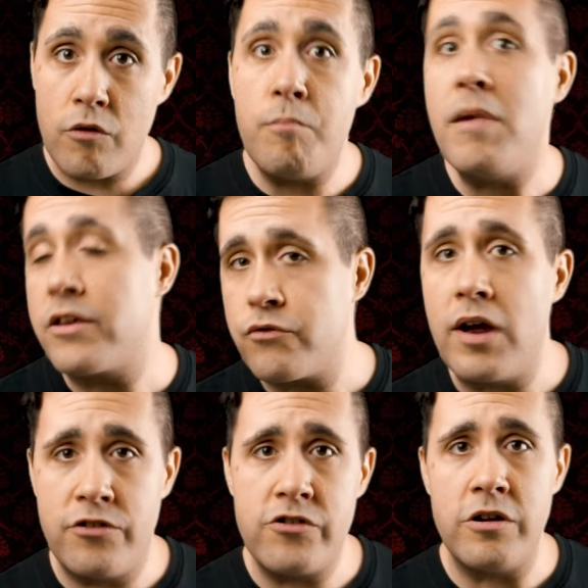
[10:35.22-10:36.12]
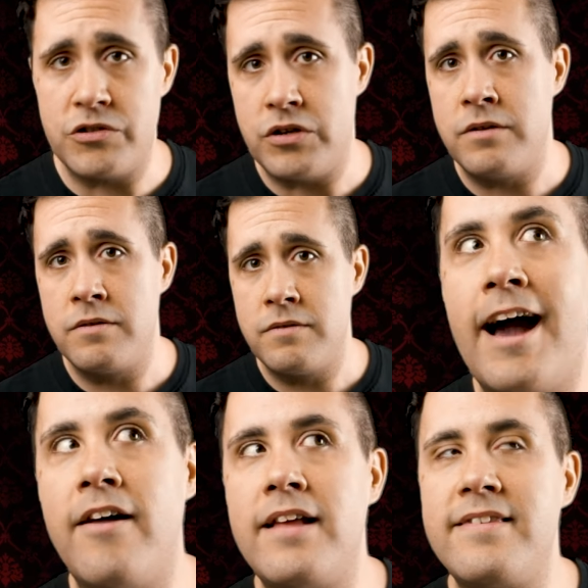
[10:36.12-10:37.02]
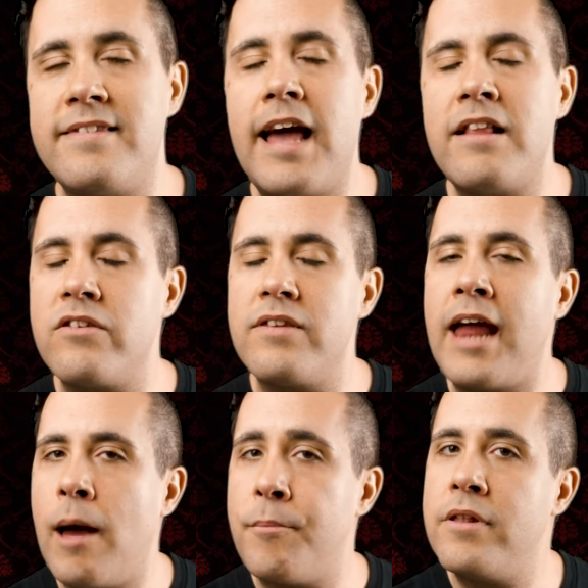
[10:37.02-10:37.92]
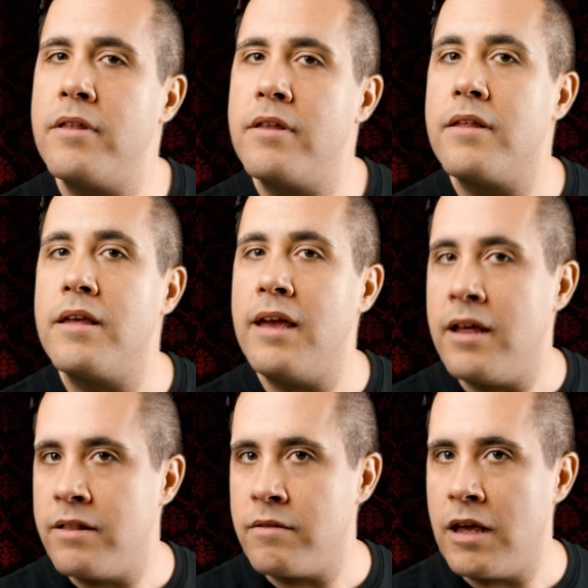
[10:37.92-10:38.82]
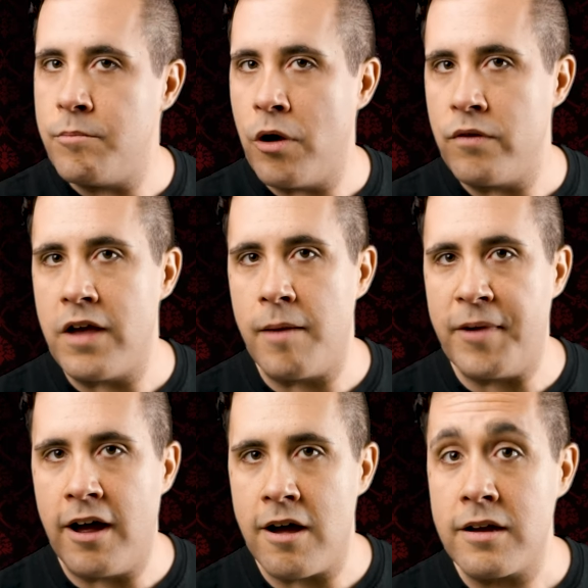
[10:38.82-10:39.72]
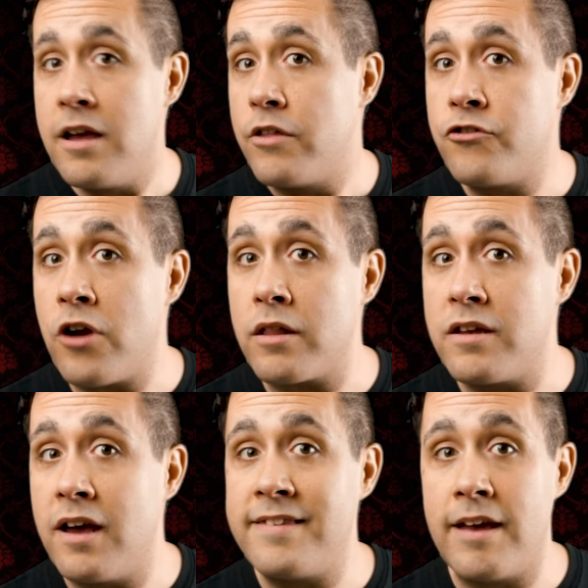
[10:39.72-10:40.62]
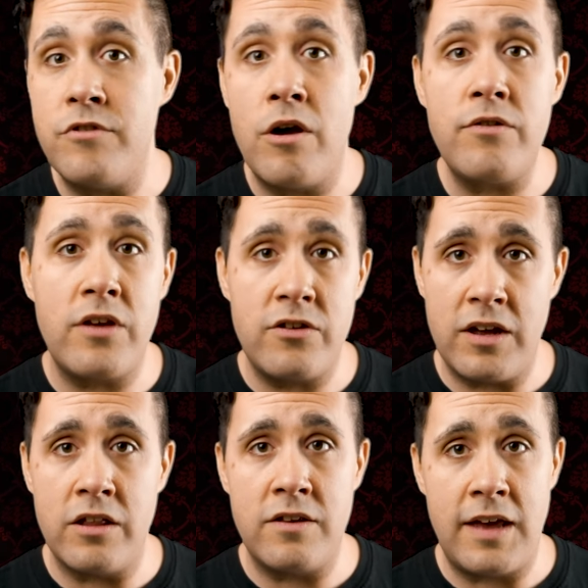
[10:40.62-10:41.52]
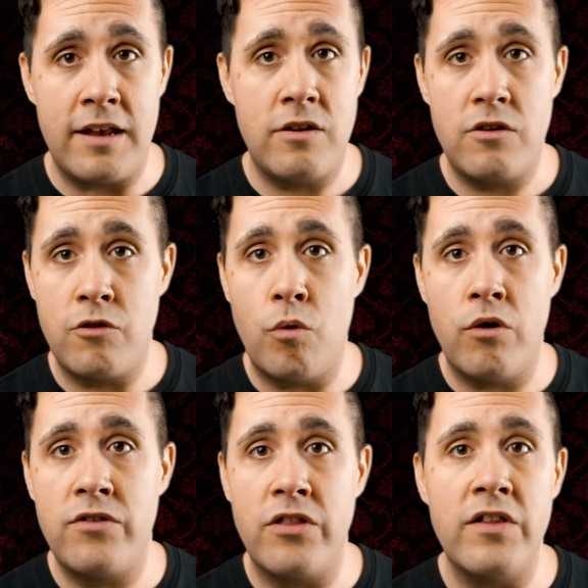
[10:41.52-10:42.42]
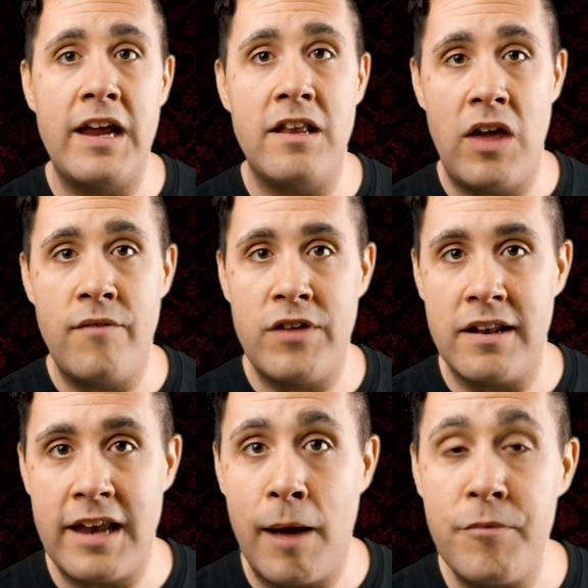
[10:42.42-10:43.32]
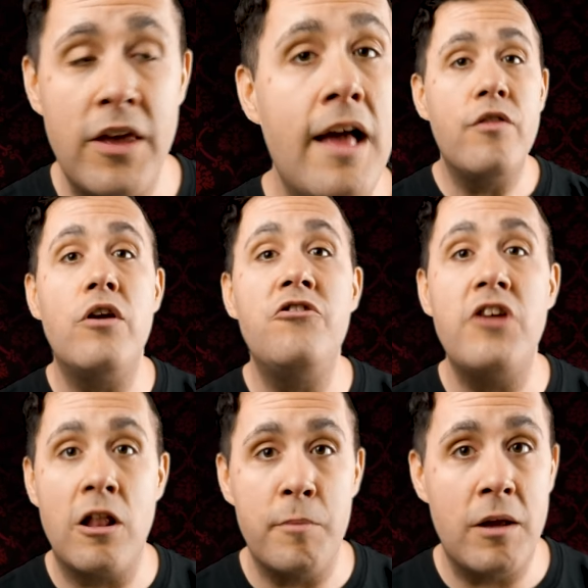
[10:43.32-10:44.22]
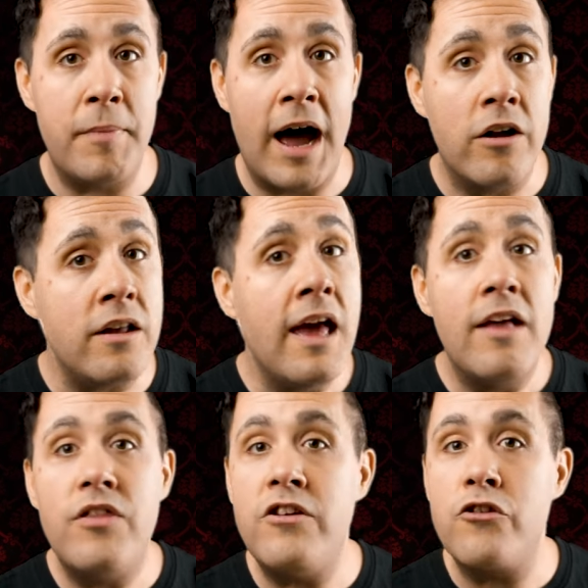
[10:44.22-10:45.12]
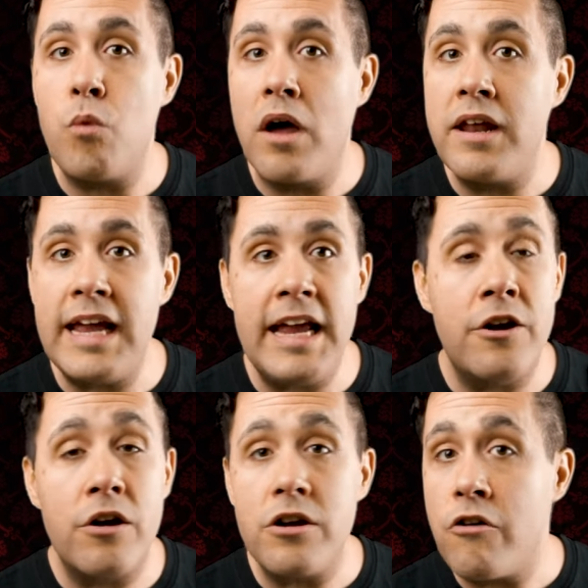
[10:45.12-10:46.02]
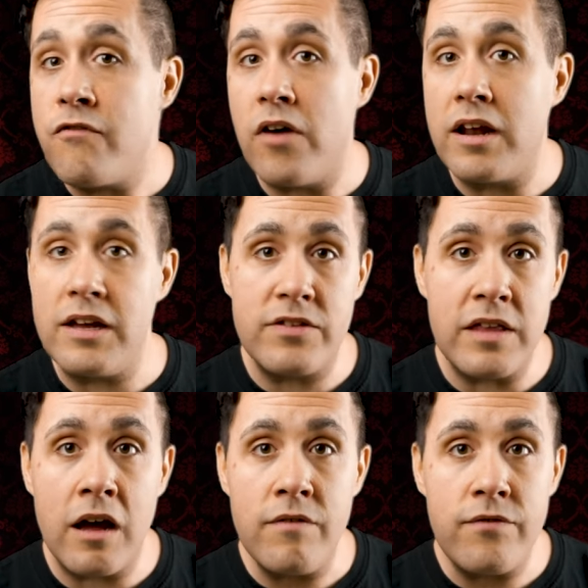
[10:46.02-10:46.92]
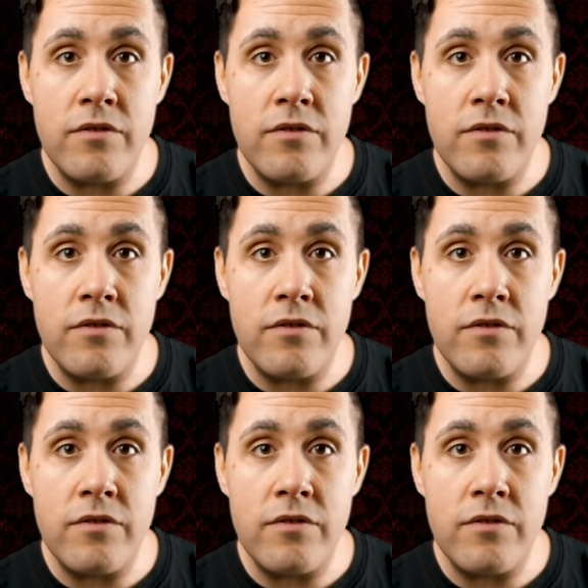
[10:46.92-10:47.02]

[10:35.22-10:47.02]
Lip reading: mixed-race children. Now, that doesn't happen in Bone Tomahawk. The troglodytes have no such ill intent towards the lady they've kidnapped. They're gentlemen about it. They just want to eat her, no funny stuff.